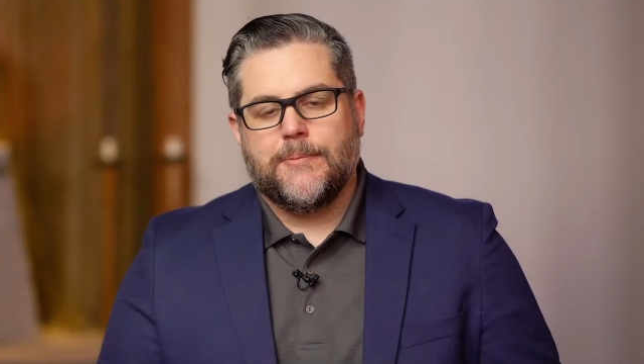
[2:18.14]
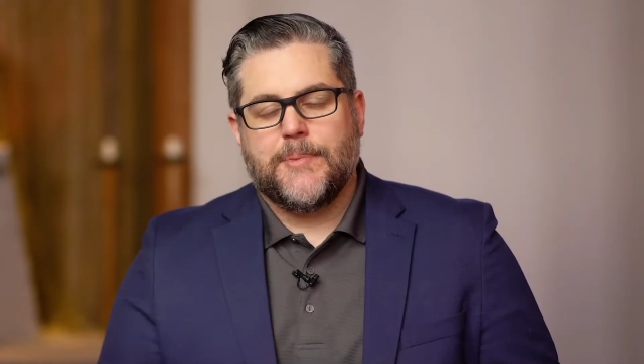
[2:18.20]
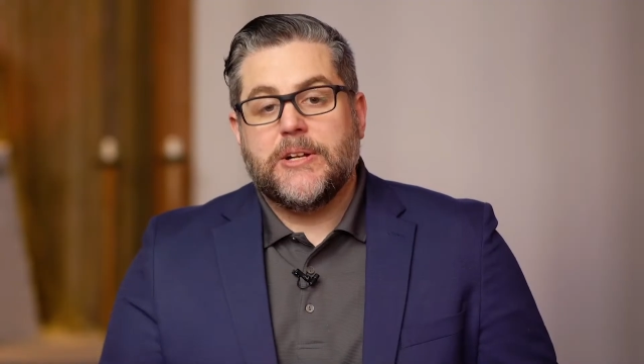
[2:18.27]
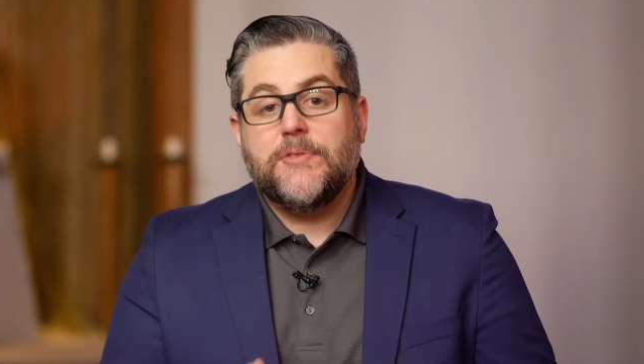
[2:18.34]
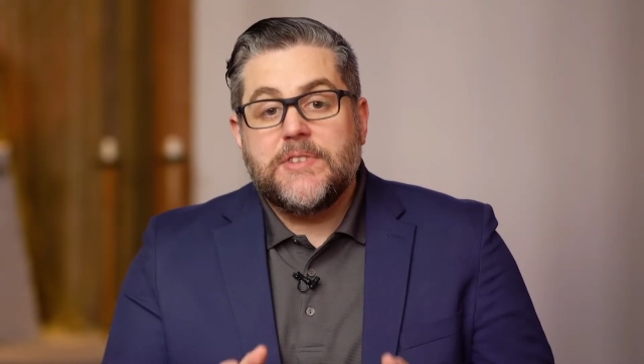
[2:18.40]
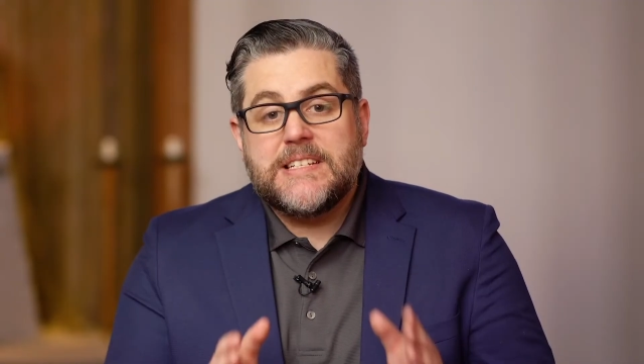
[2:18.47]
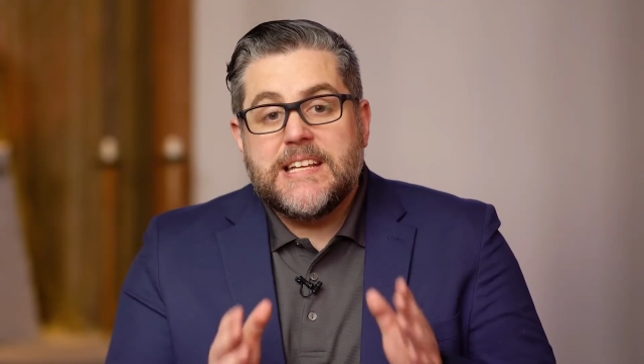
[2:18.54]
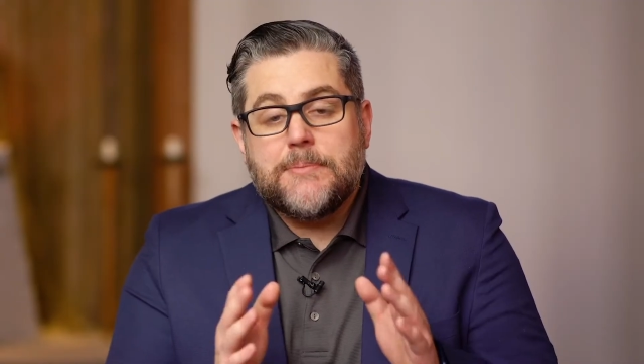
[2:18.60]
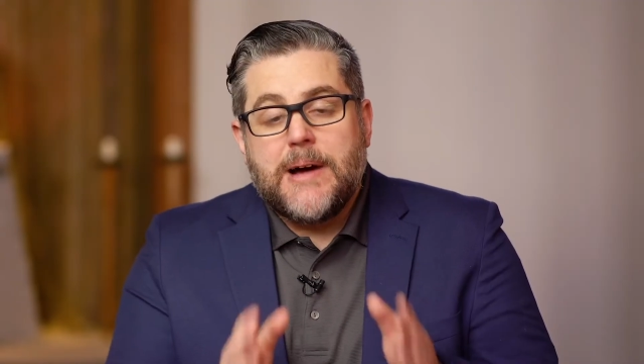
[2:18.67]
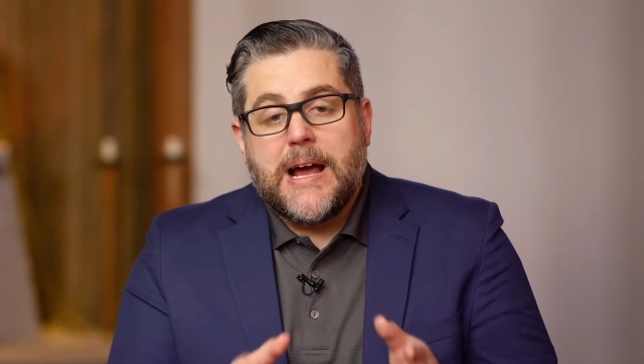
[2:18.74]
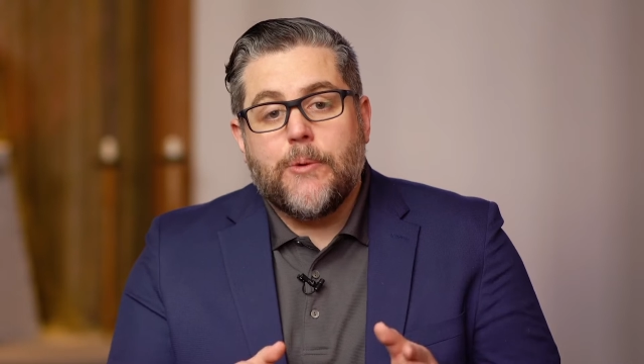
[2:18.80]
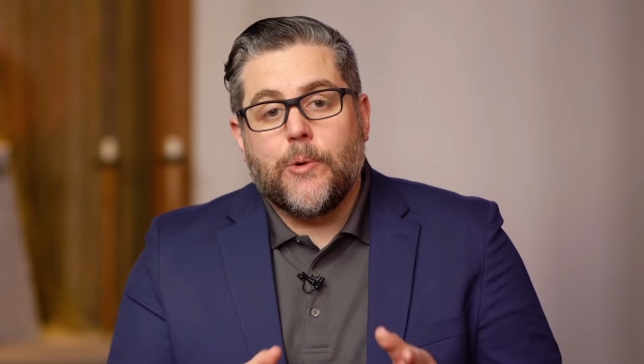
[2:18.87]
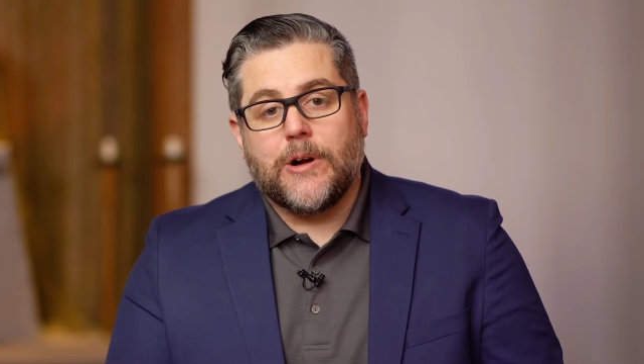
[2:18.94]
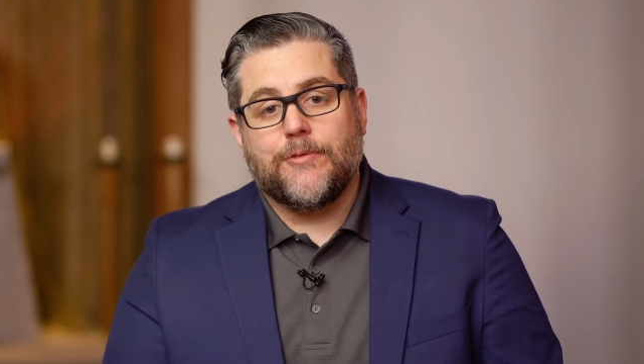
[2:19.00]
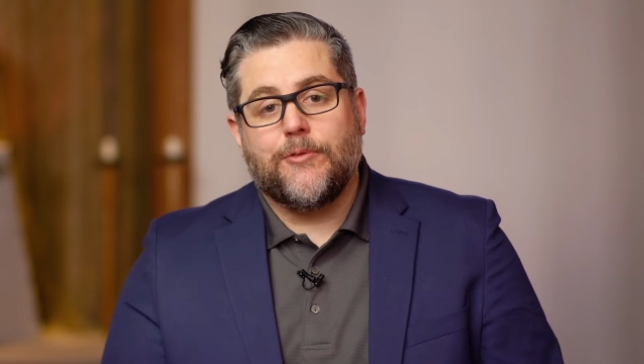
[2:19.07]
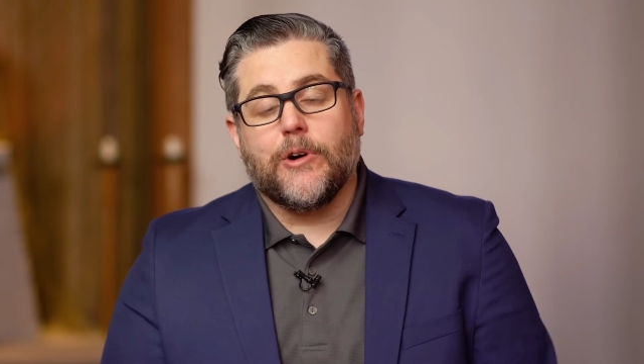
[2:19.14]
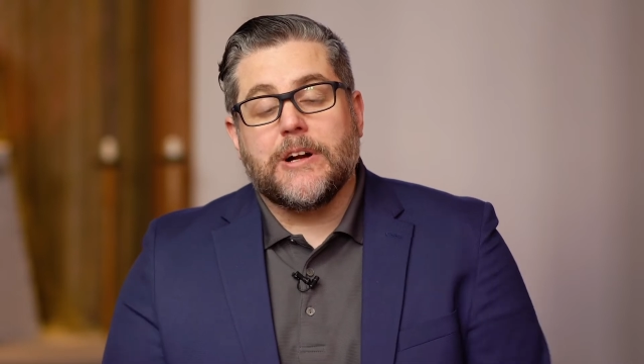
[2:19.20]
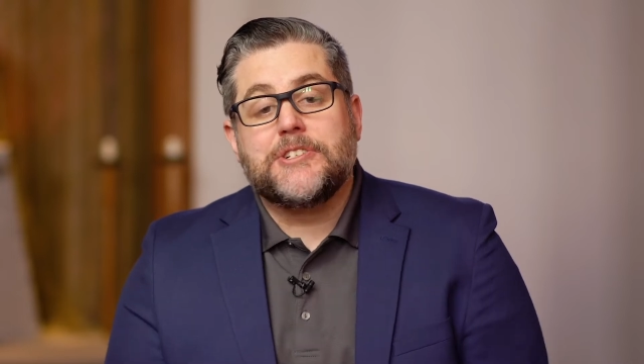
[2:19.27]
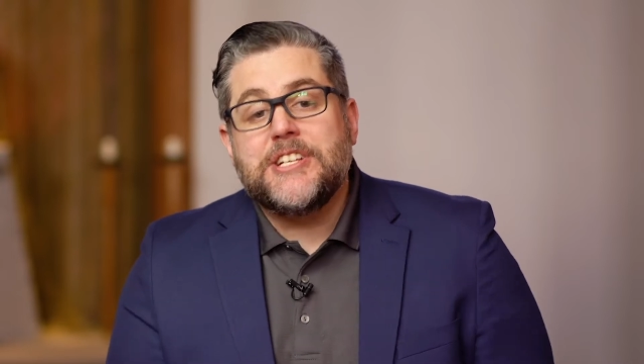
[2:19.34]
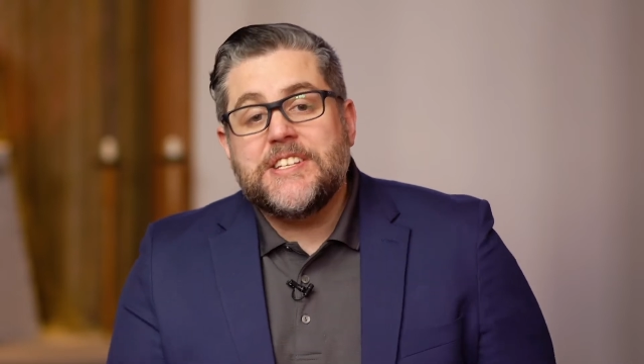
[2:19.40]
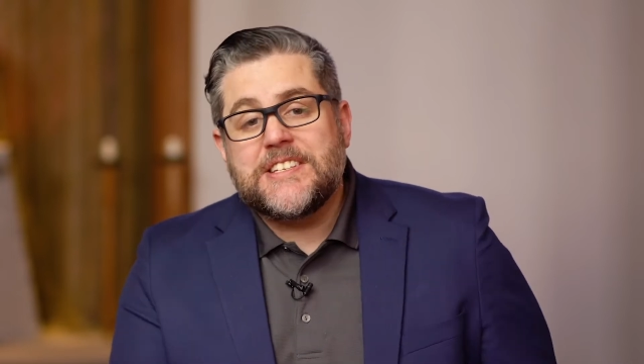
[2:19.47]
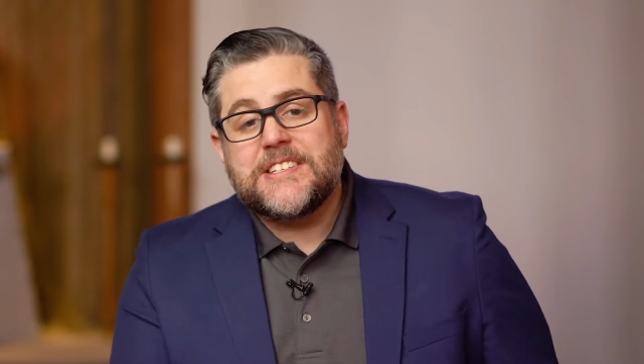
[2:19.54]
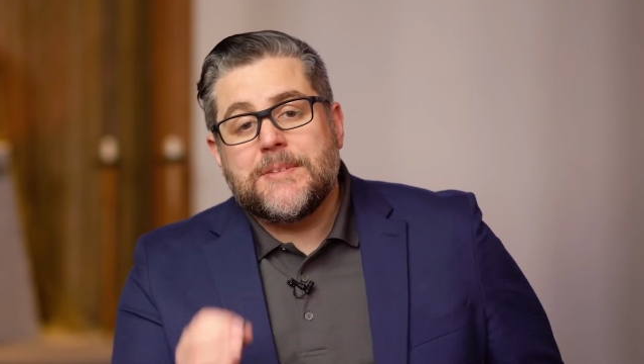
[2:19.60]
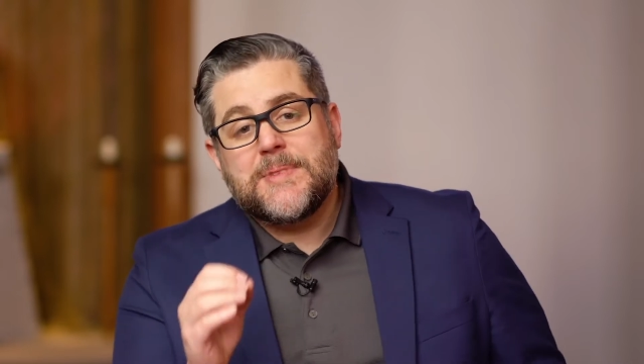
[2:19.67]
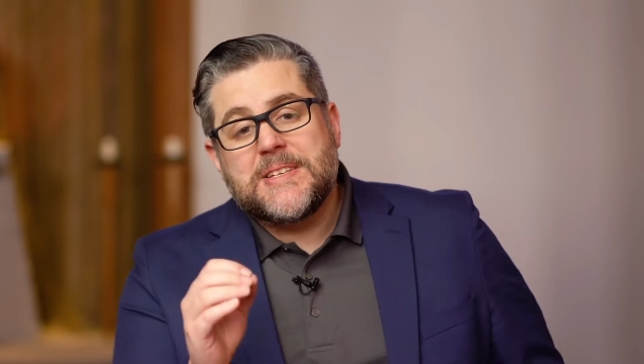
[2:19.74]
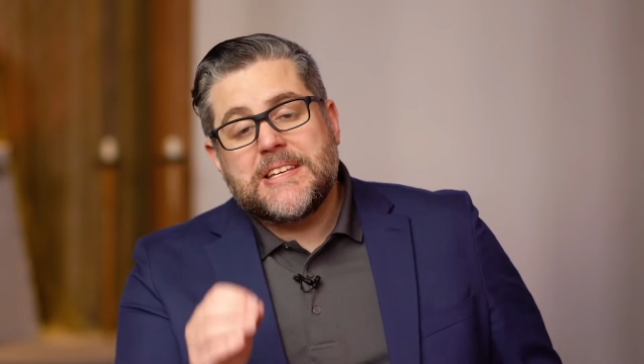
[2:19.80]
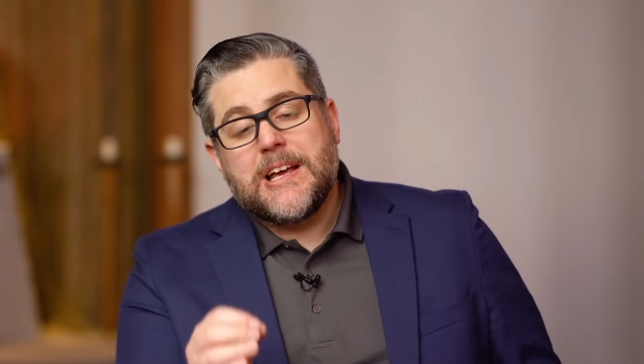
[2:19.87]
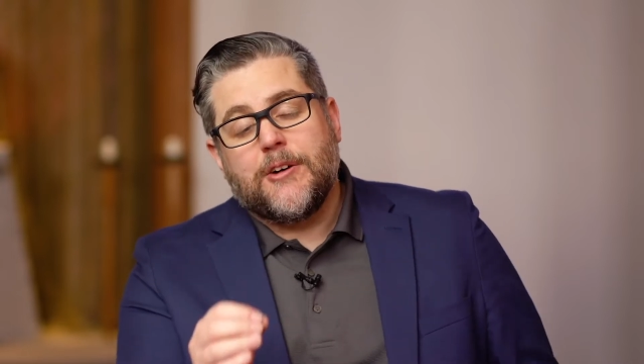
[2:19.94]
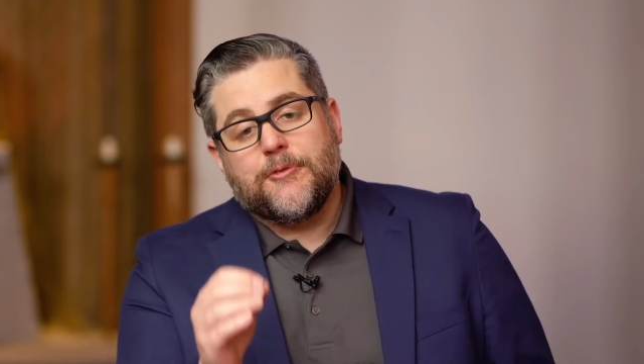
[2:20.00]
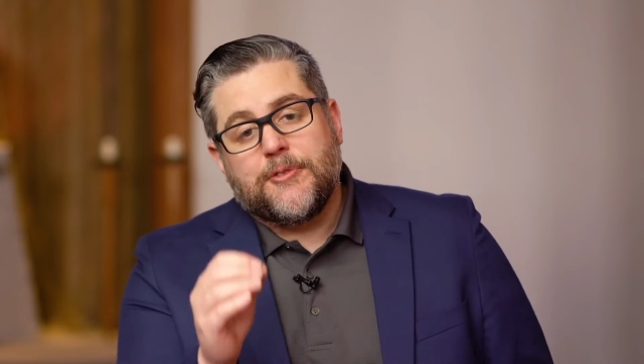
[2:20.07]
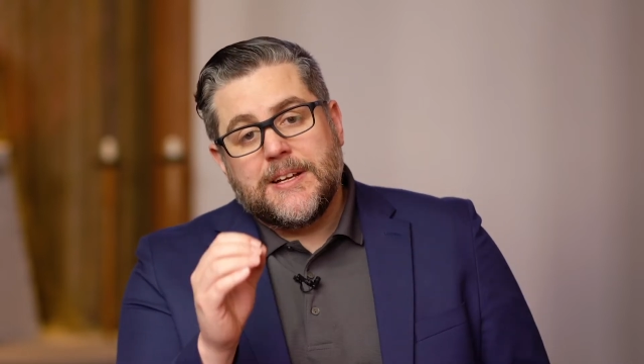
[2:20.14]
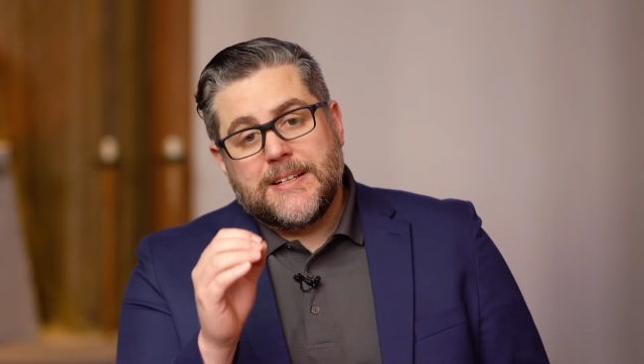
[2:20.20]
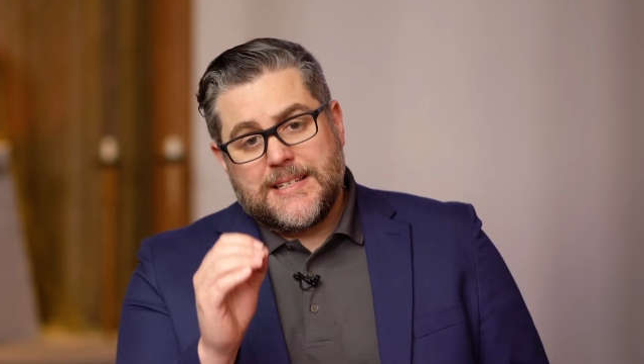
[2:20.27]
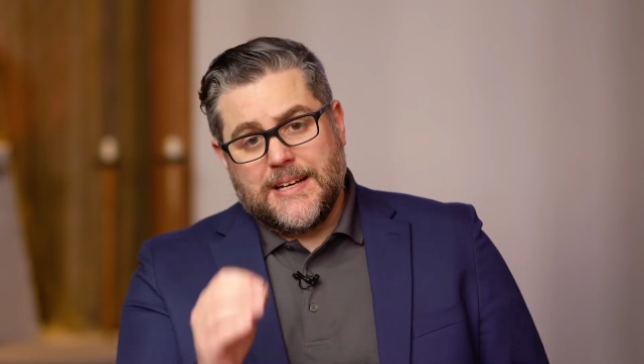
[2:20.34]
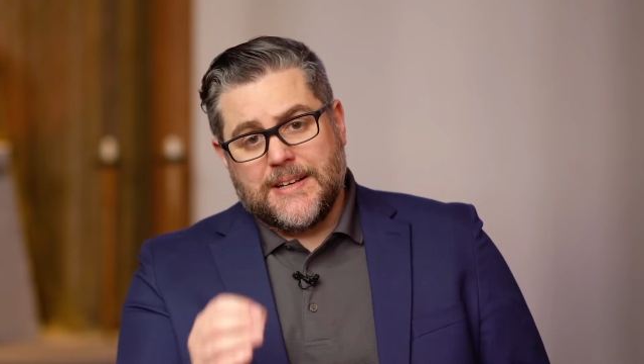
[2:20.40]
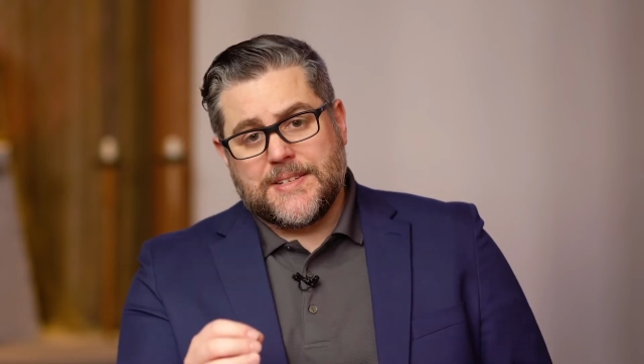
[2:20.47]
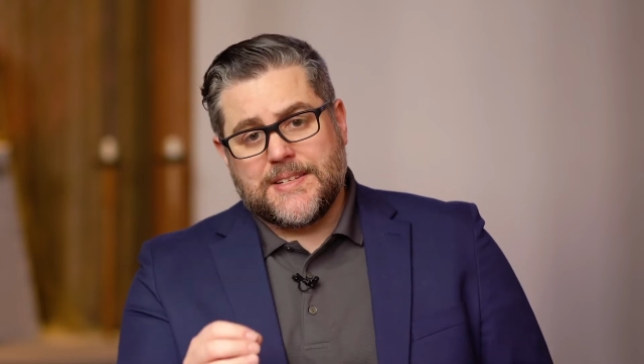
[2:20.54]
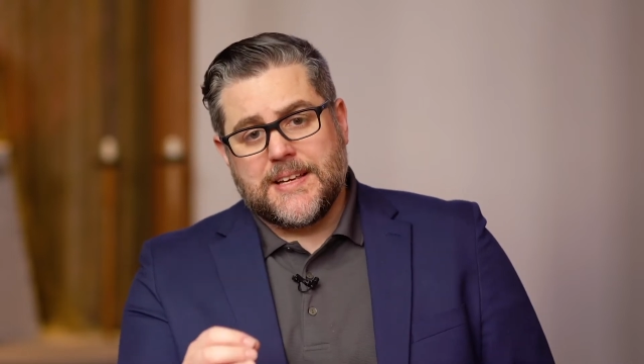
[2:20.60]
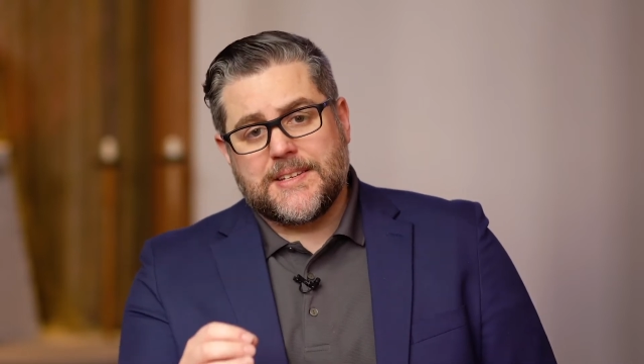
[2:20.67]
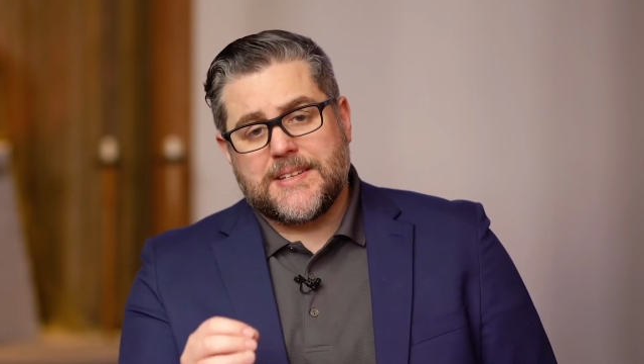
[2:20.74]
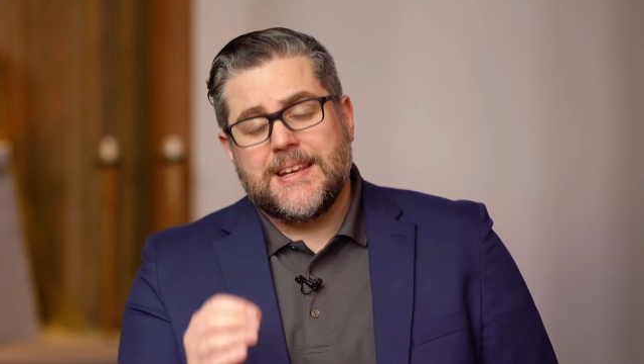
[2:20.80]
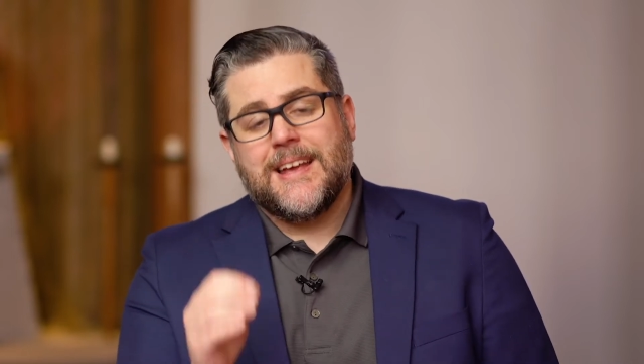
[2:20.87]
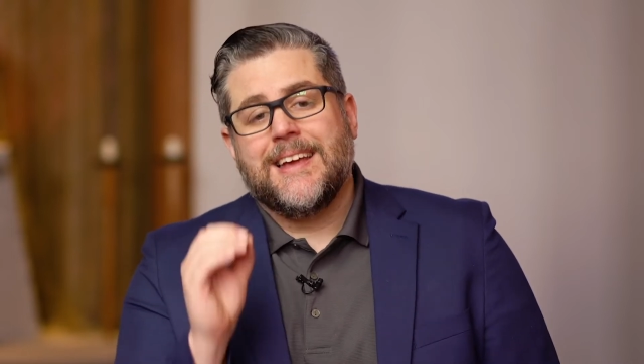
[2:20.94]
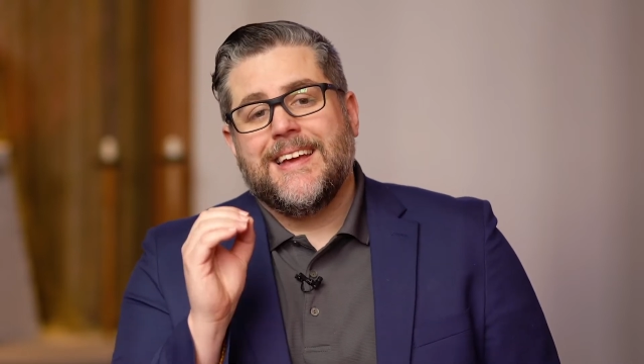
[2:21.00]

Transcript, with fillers: But you don't have to take my word for it. Jesus himself tells us